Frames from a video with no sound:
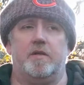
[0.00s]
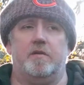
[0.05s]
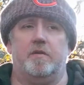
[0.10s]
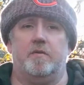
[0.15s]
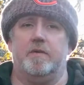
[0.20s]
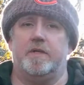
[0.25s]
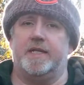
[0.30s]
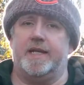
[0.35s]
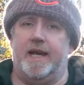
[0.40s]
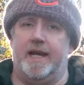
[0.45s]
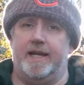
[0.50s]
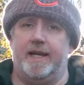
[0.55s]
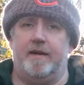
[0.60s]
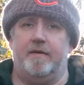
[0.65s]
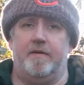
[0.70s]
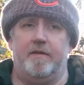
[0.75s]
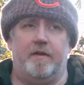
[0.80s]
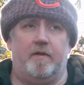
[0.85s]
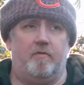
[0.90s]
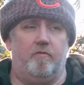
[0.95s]
do a tear
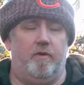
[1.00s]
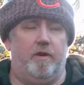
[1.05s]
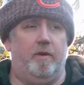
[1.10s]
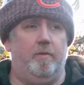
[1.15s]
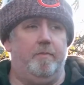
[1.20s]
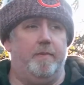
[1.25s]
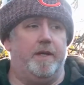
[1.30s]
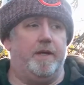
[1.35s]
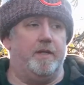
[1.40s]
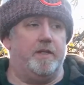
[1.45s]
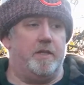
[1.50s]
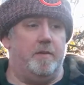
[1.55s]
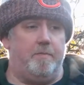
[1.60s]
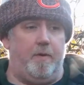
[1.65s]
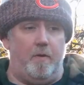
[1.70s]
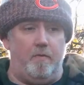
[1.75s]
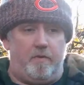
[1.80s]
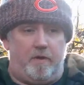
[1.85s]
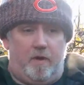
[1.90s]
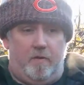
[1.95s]
down of the grill, because they
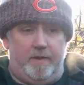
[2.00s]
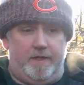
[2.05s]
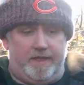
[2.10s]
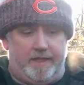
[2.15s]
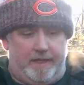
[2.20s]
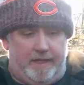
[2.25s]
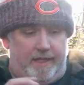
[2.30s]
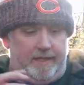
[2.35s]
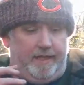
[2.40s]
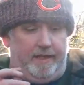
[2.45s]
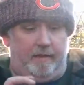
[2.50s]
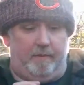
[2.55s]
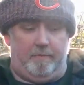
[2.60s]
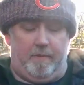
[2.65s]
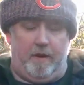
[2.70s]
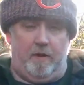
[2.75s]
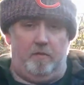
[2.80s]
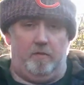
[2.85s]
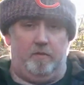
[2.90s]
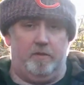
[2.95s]
both go into like little
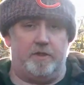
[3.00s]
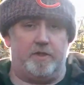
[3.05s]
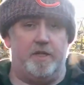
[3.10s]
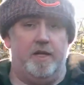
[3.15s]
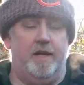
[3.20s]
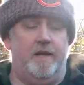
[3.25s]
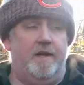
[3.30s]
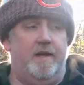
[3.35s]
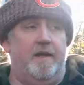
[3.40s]
poles.